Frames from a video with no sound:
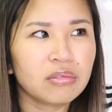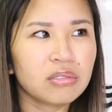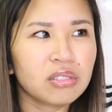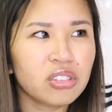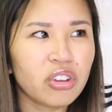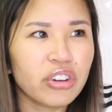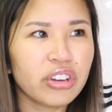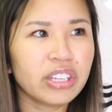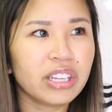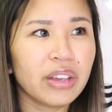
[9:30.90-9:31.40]

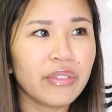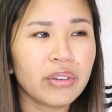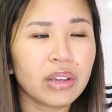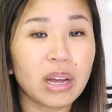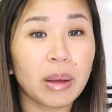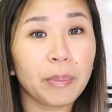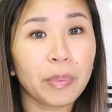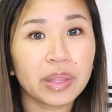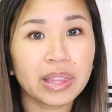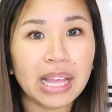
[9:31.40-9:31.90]
started
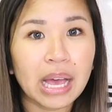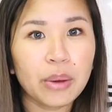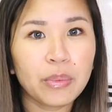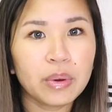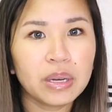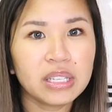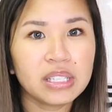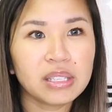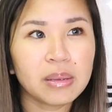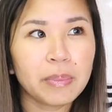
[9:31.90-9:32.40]
giving up. But that
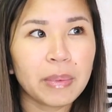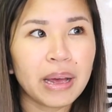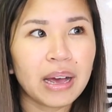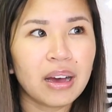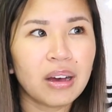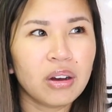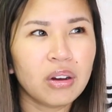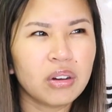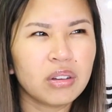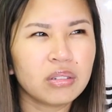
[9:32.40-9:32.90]
was
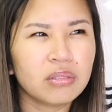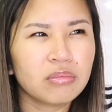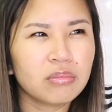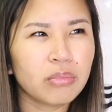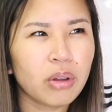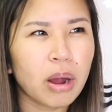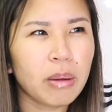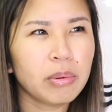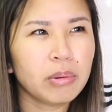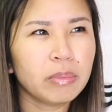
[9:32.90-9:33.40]
about
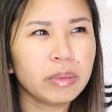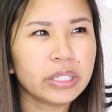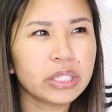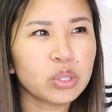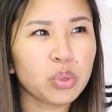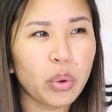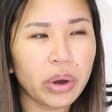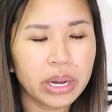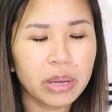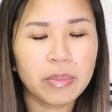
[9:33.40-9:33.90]
probably
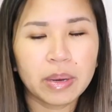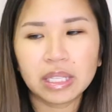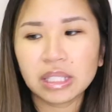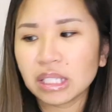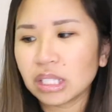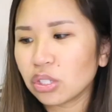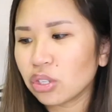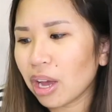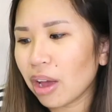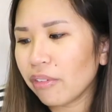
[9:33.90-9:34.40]
20
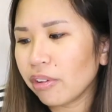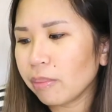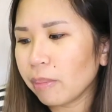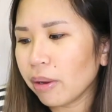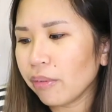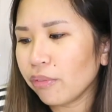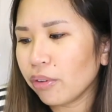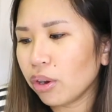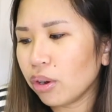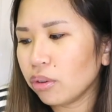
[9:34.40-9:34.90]
months into having
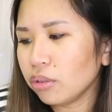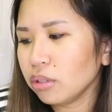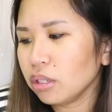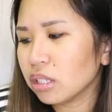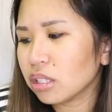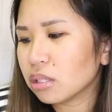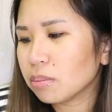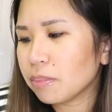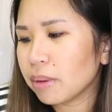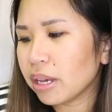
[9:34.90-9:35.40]
my phone.
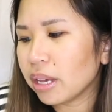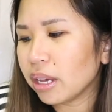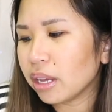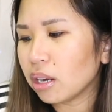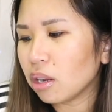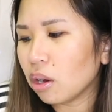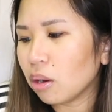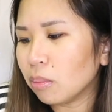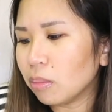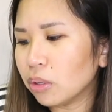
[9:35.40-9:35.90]
It's
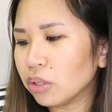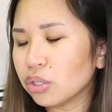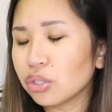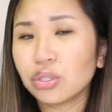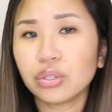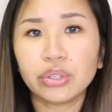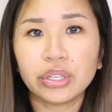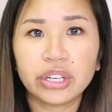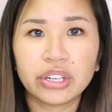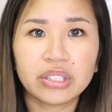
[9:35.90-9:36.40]
been
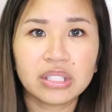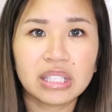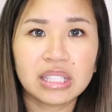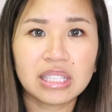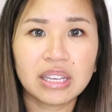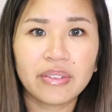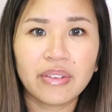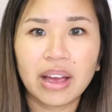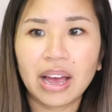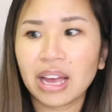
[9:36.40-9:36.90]
almost two years
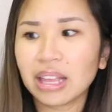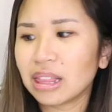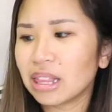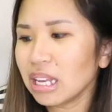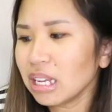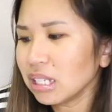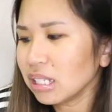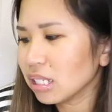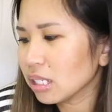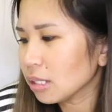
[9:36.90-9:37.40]
since I've had
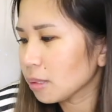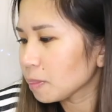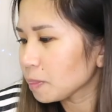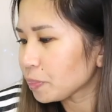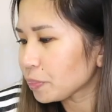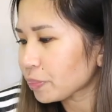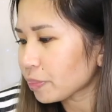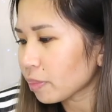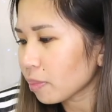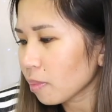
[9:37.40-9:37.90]
this.
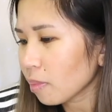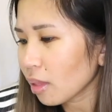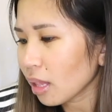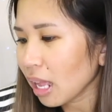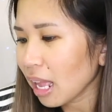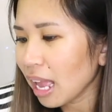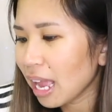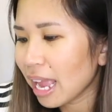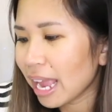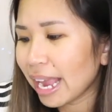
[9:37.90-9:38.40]

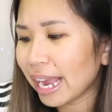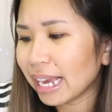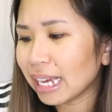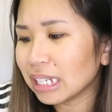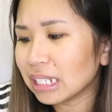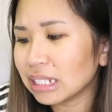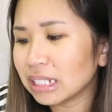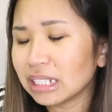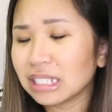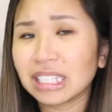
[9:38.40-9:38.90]

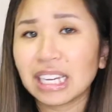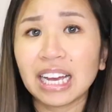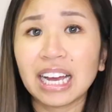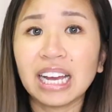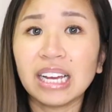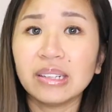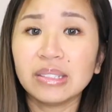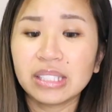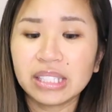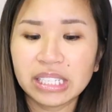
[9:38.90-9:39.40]
And
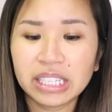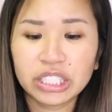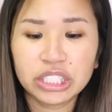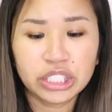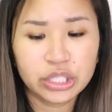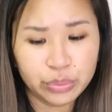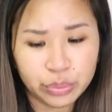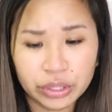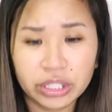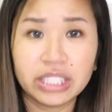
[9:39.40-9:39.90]
I would say
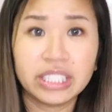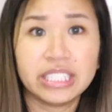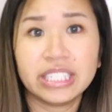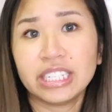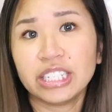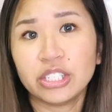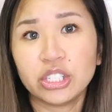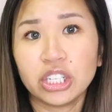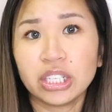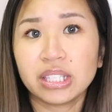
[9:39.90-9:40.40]
it really
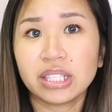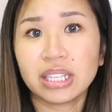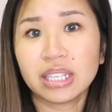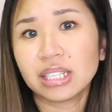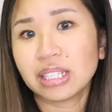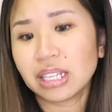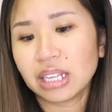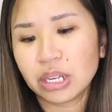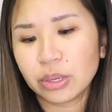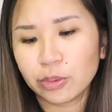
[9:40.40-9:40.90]
did it
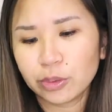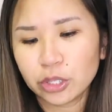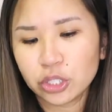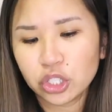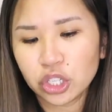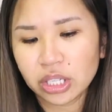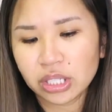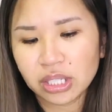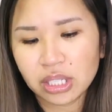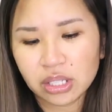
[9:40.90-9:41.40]
justice and it was
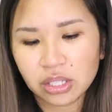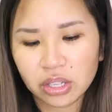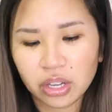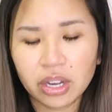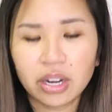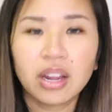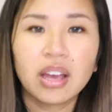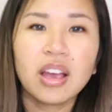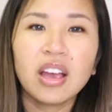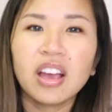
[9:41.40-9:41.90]
just as
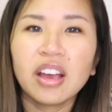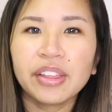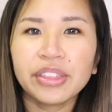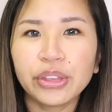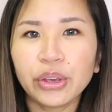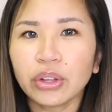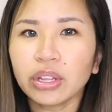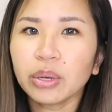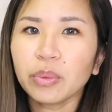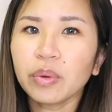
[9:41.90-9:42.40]
good.
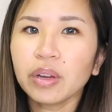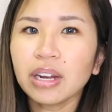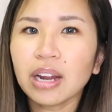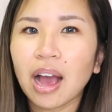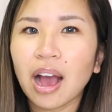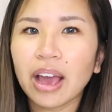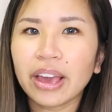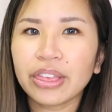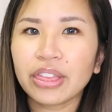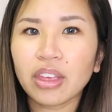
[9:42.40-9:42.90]
The only one
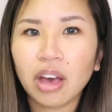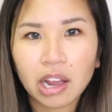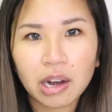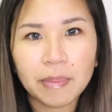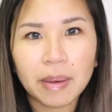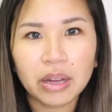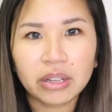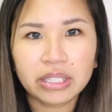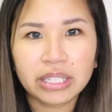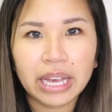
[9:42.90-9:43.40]
I thought
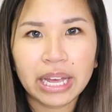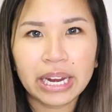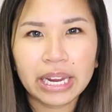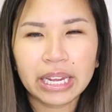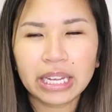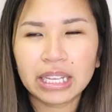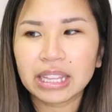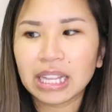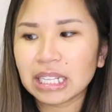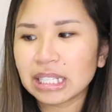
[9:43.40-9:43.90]
about
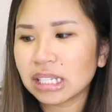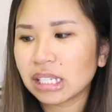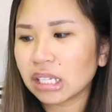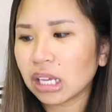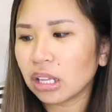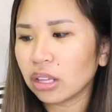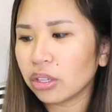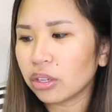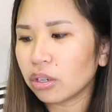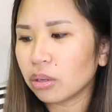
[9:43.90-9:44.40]
getting that's
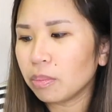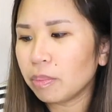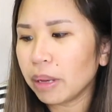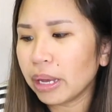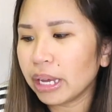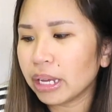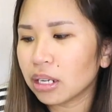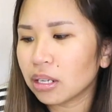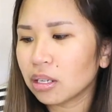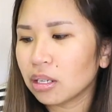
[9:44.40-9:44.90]
a little
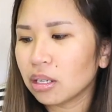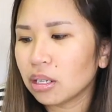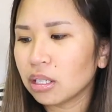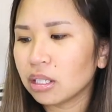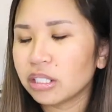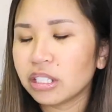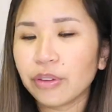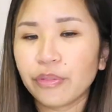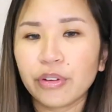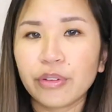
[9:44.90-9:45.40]
bit
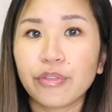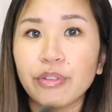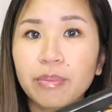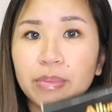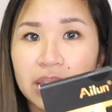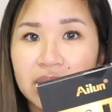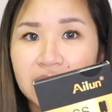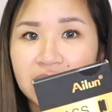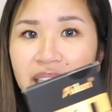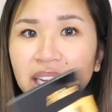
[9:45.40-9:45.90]
different
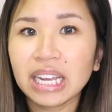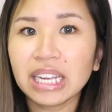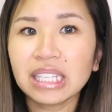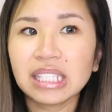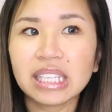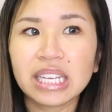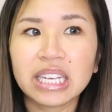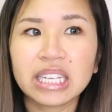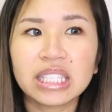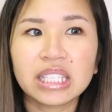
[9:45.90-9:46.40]
from this
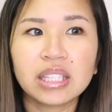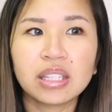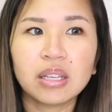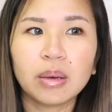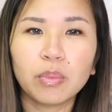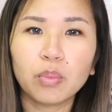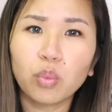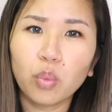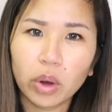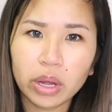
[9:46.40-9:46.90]
case is
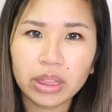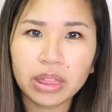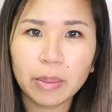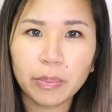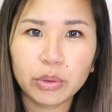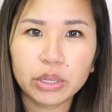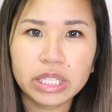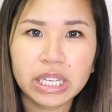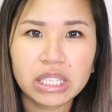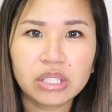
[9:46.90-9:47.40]
the one
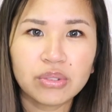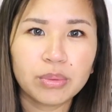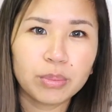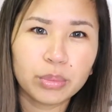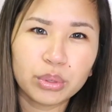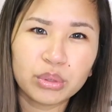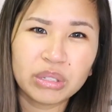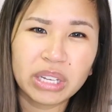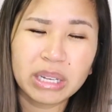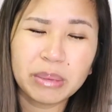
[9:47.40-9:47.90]
that protects from
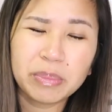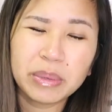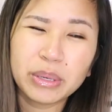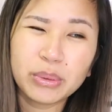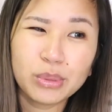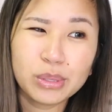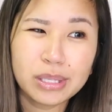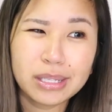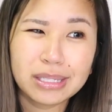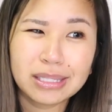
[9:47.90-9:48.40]
blue light, but
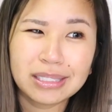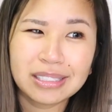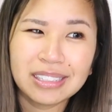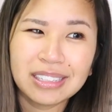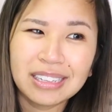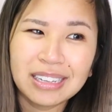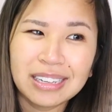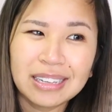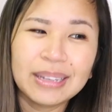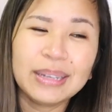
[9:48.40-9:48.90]
it was
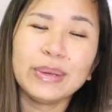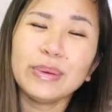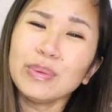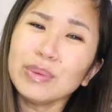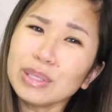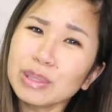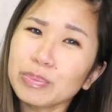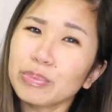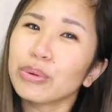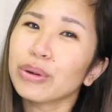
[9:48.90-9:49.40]
it
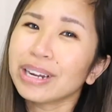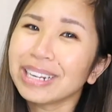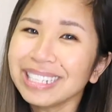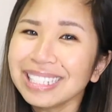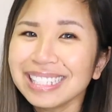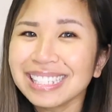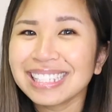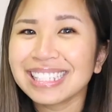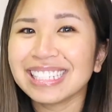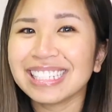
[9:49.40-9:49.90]
was
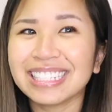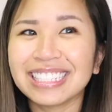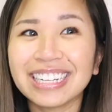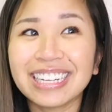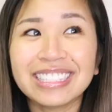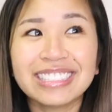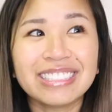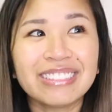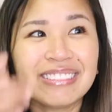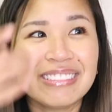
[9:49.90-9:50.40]
pricey and
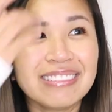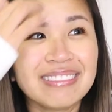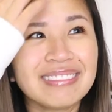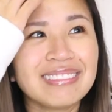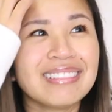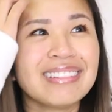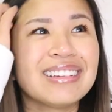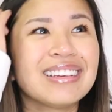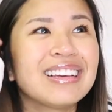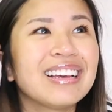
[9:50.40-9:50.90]
I didn't
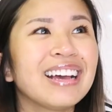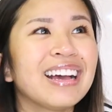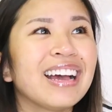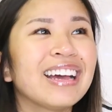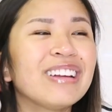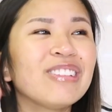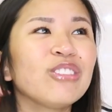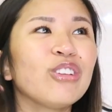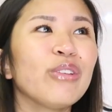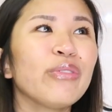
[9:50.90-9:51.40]

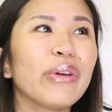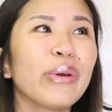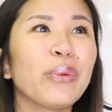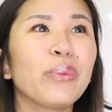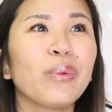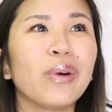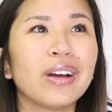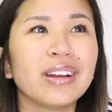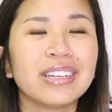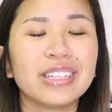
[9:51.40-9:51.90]
I don't know if I
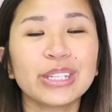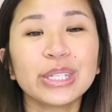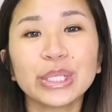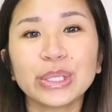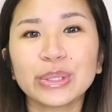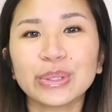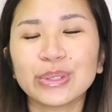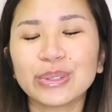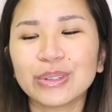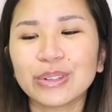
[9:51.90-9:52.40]
wanted
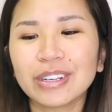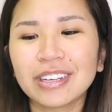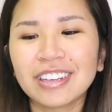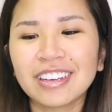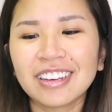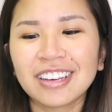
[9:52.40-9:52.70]
to